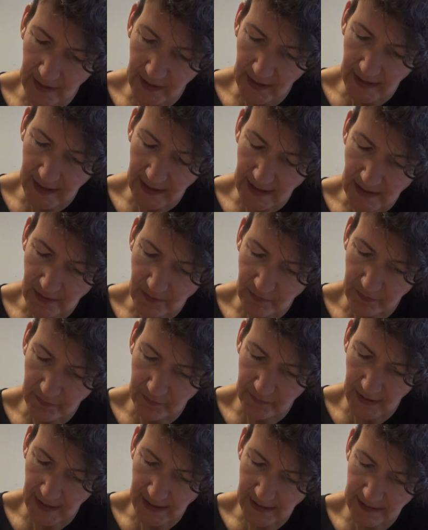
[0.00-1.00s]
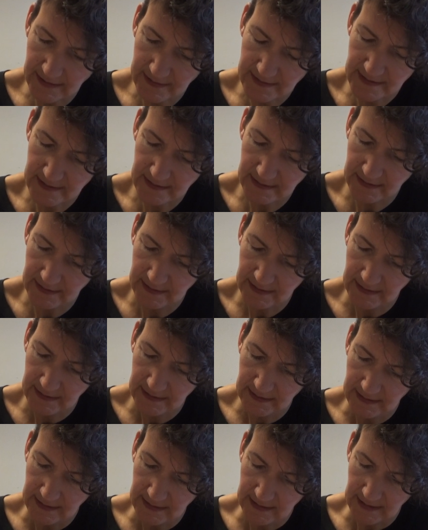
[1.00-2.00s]
a fact
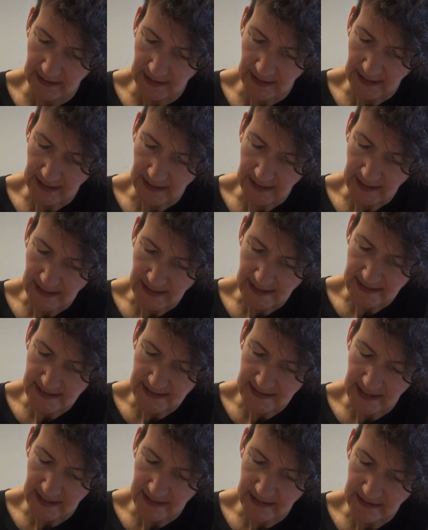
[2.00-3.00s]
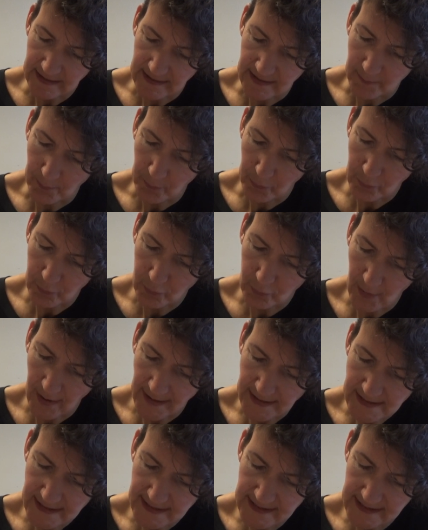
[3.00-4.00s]
is the
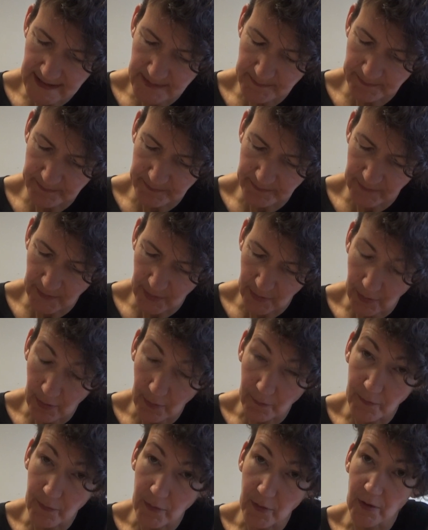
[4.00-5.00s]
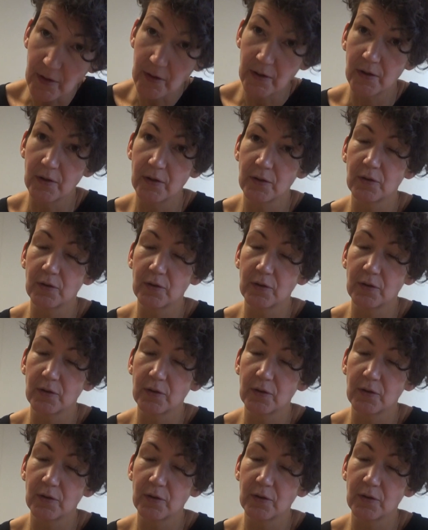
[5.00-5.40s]
price of the